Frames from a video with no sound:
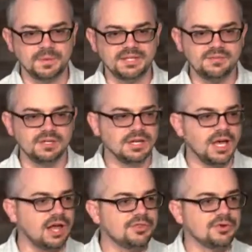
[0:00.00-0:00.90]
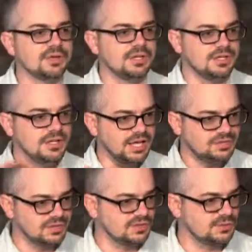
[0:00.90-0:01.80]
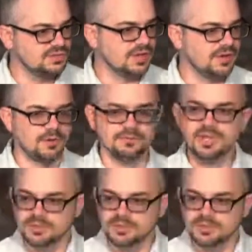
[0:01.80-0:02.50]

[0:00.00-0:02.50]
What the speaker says: but even other nations themselves,